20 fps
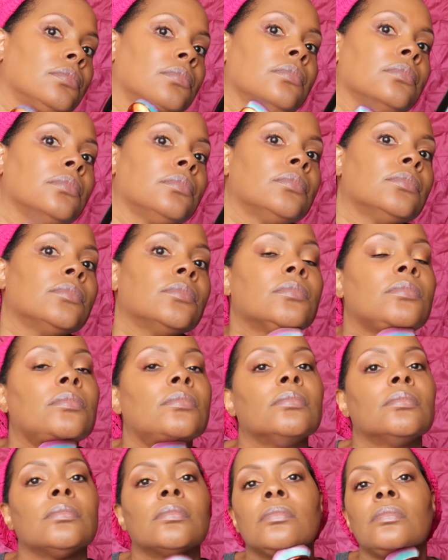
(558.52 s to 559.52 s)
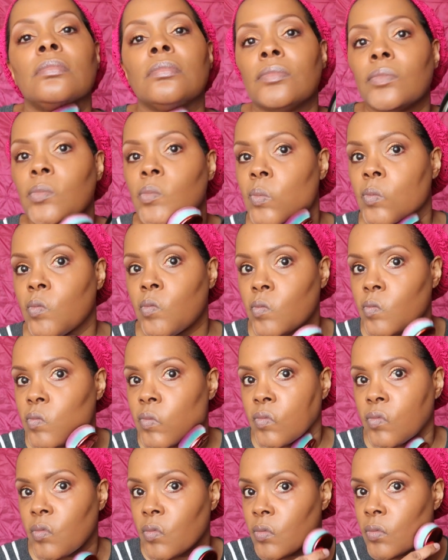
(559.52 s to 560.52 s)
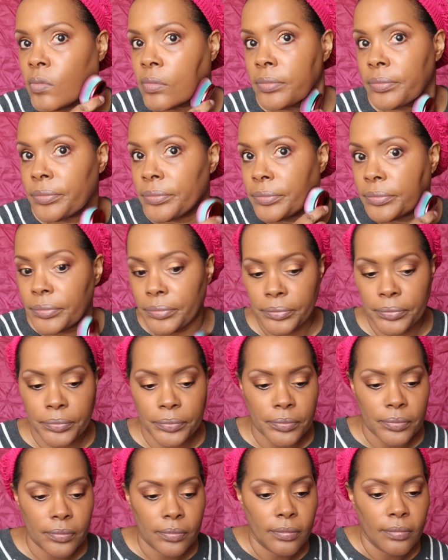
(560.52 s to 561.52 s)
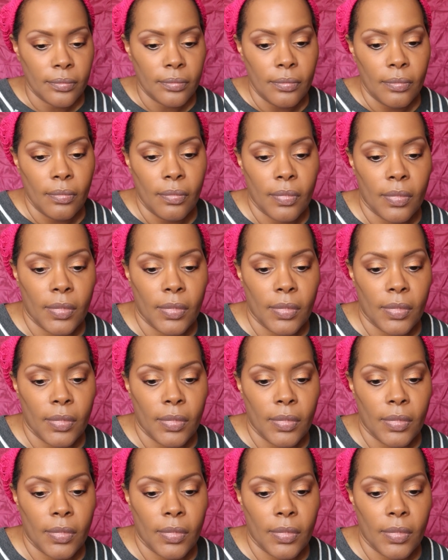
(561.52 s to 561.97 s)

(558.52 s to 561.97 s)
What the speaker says: Nobody speaks.